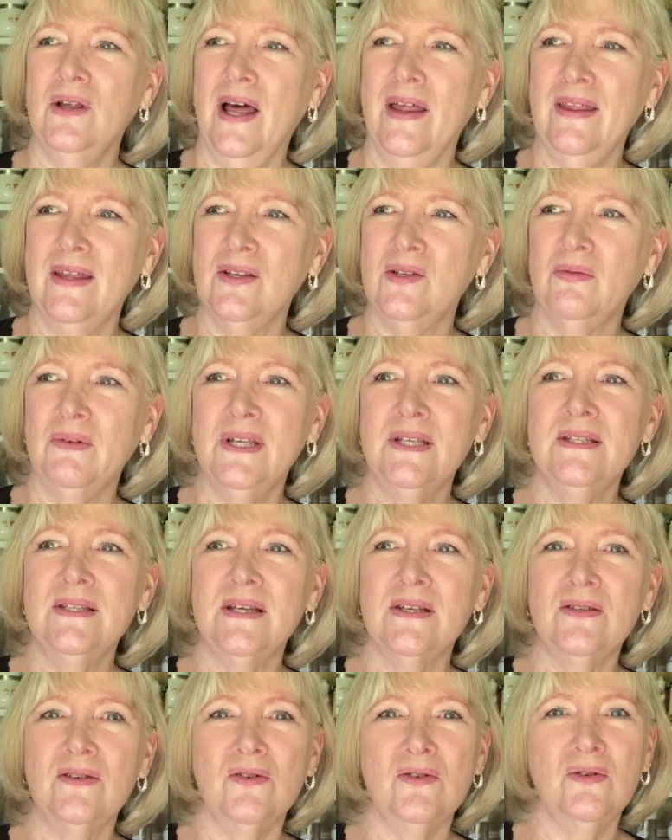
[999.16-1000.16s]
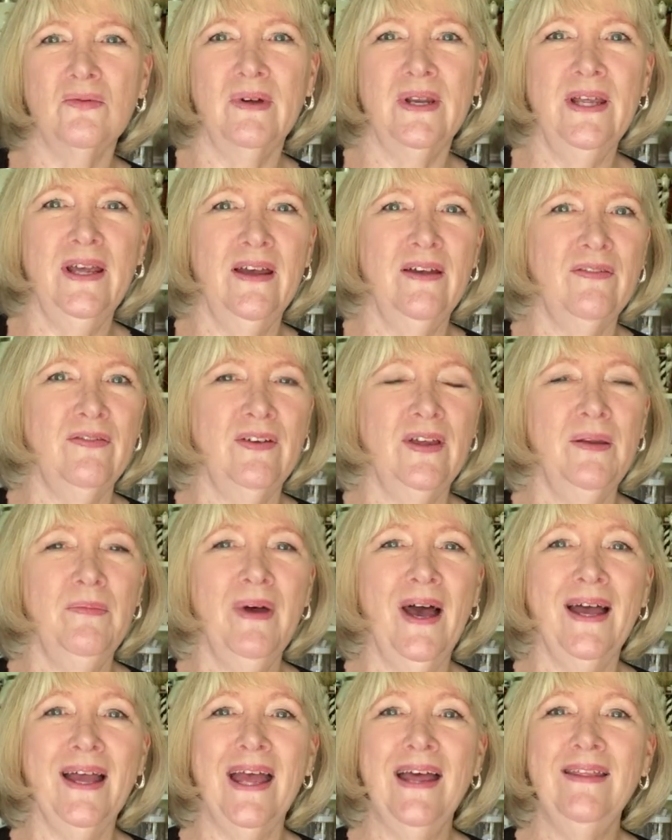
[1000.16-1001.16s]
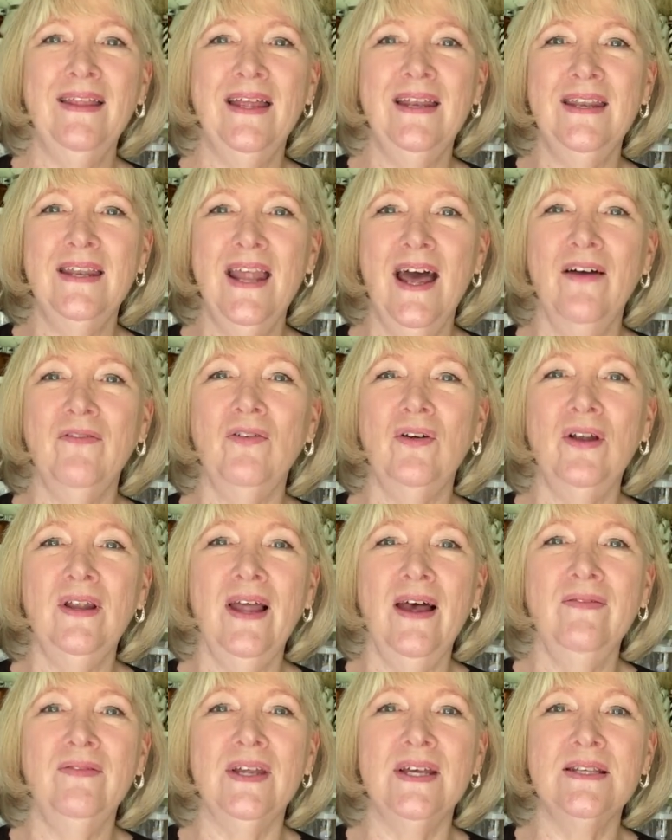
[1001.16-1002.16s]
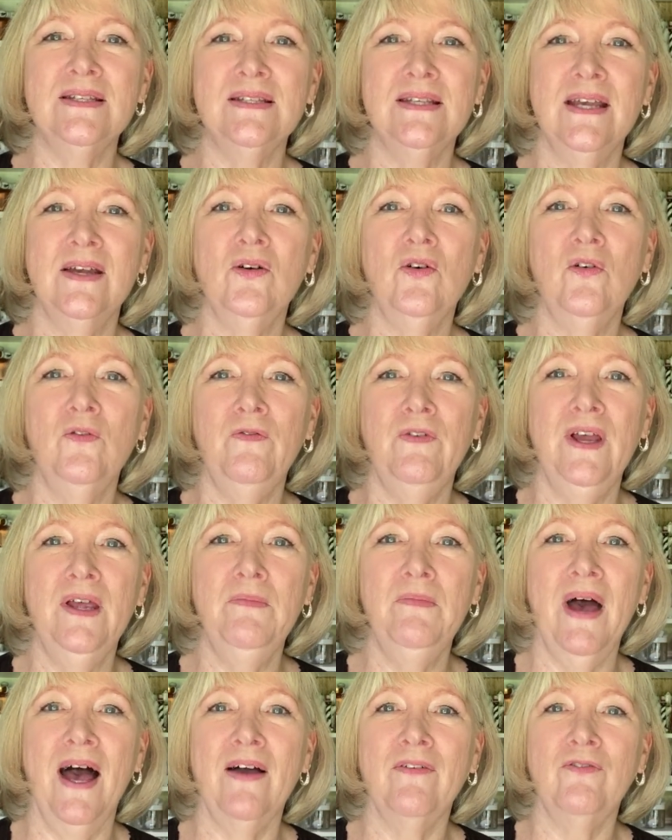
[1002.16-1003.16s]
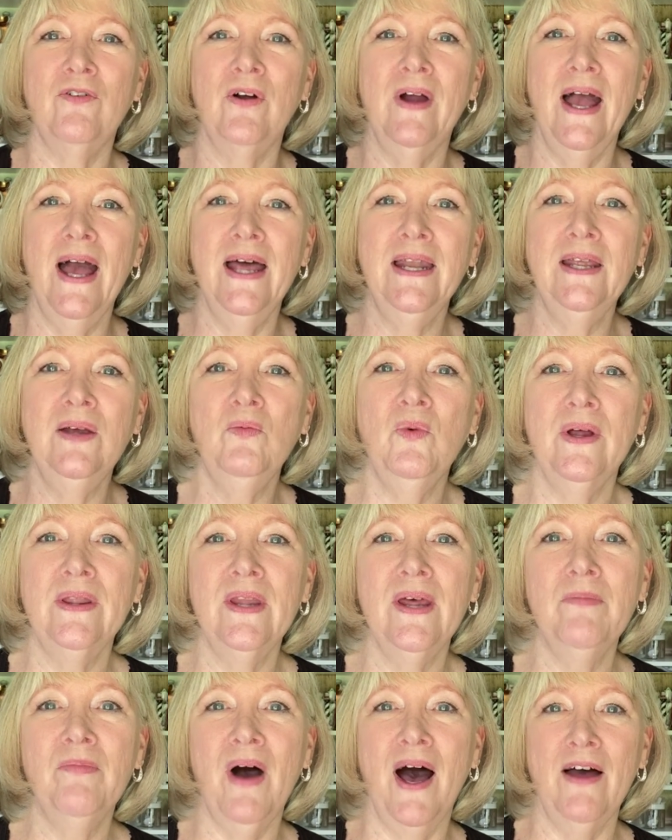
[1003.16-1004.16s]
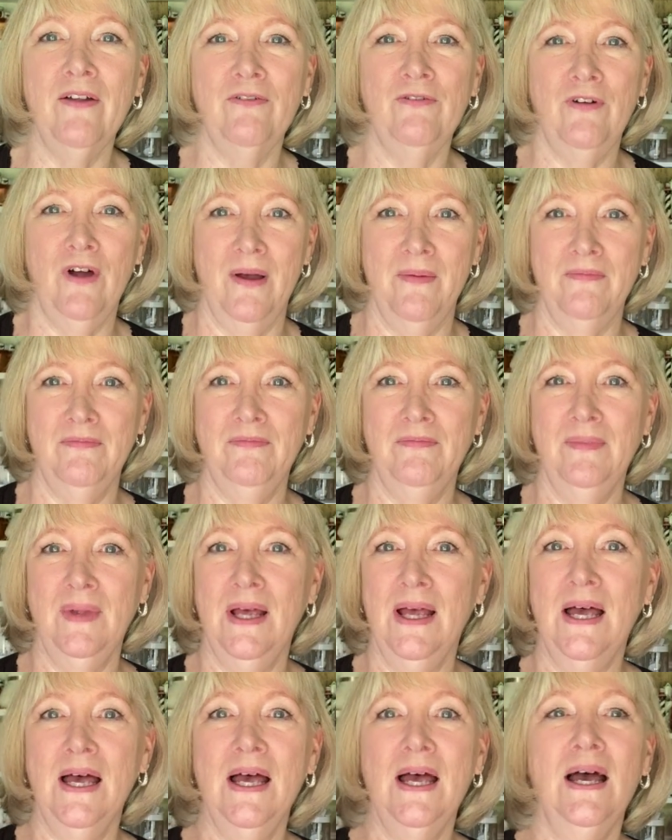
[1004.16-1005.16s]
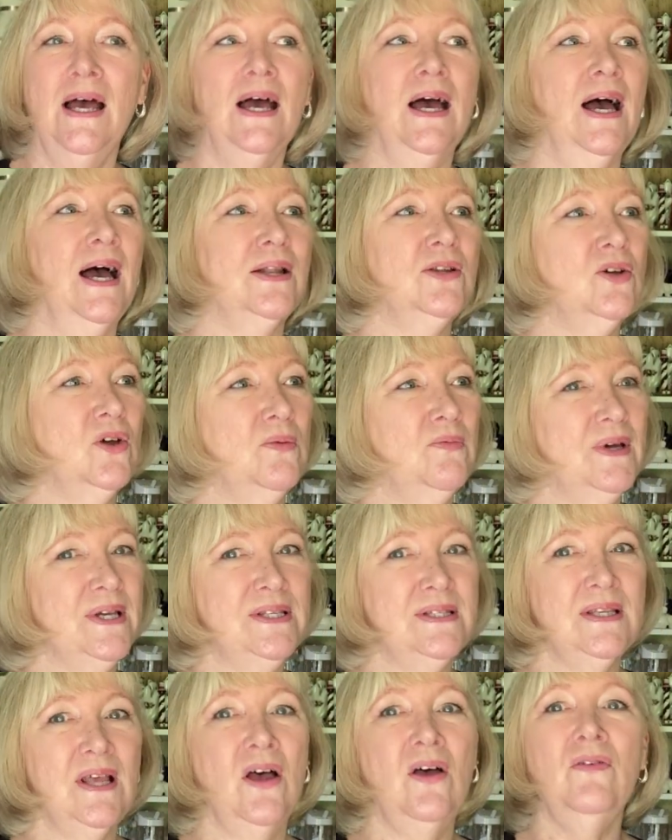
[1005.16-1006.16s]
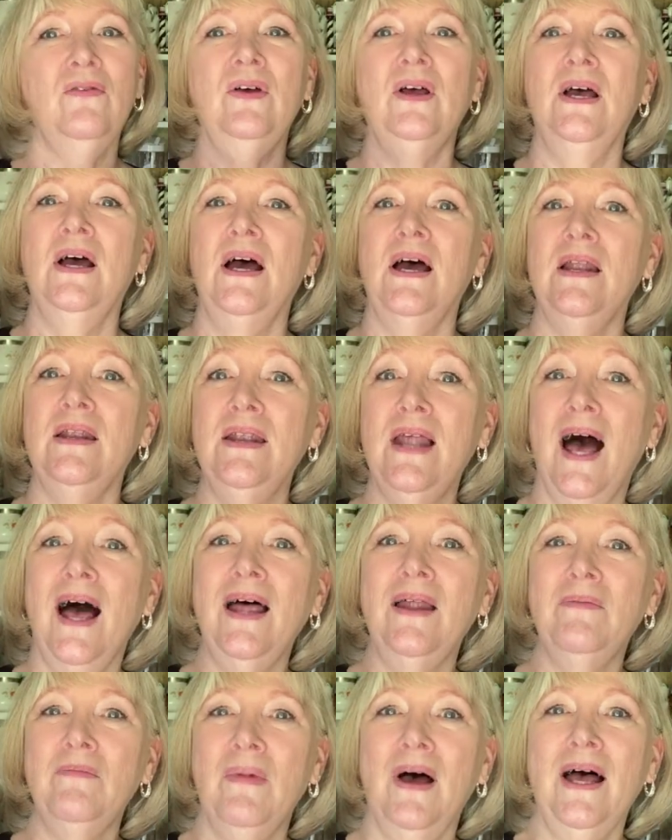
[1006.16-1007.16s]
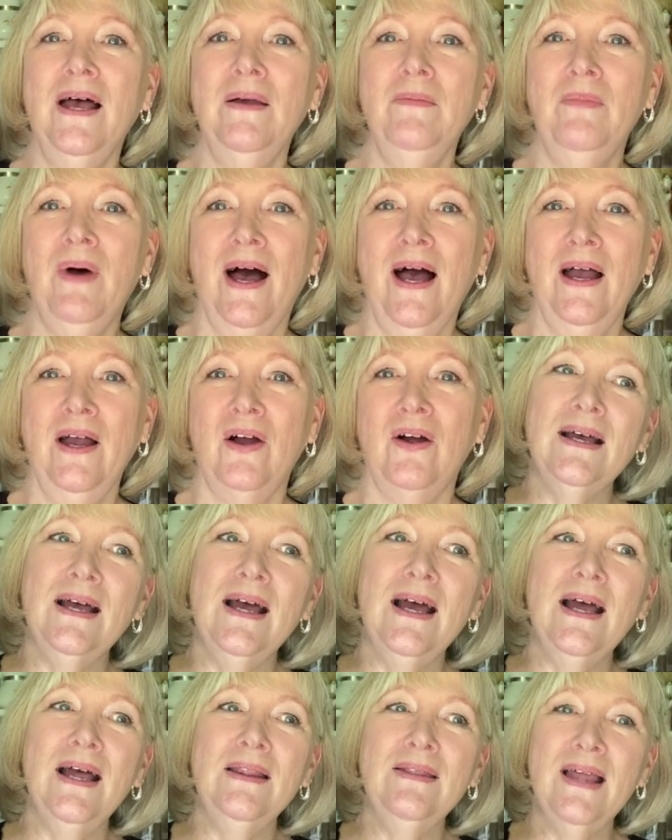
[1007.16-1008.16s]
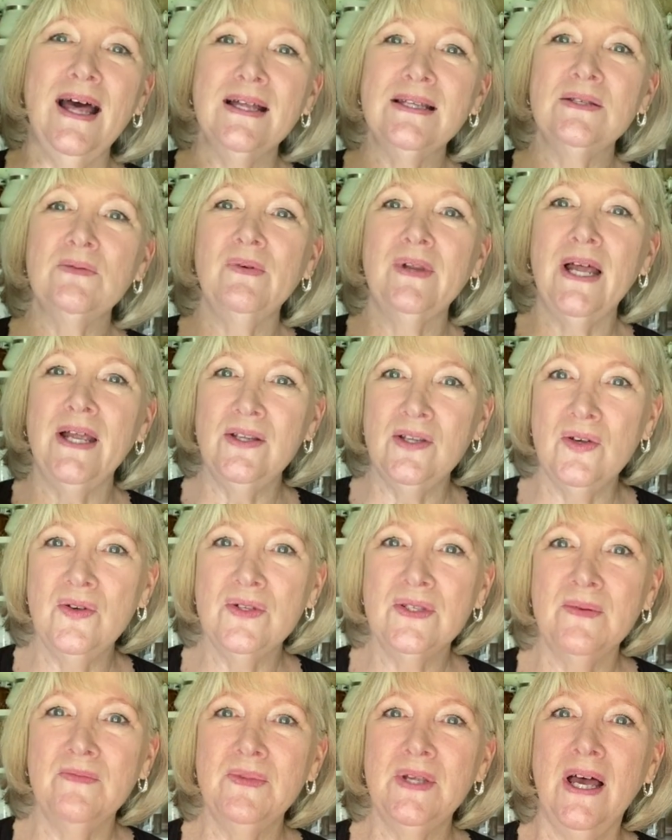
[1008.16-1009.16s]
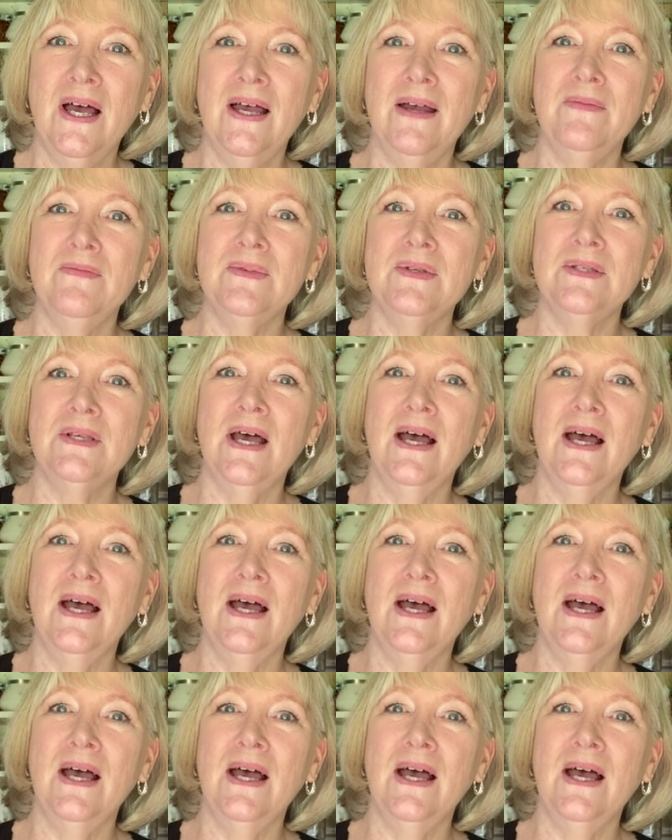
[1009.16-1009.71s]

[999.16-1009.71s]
I think 26 or 28 feedback, and they never left a single feedback for anyone they bought from. I told myself, not my buyer. And that's what I do sometimes.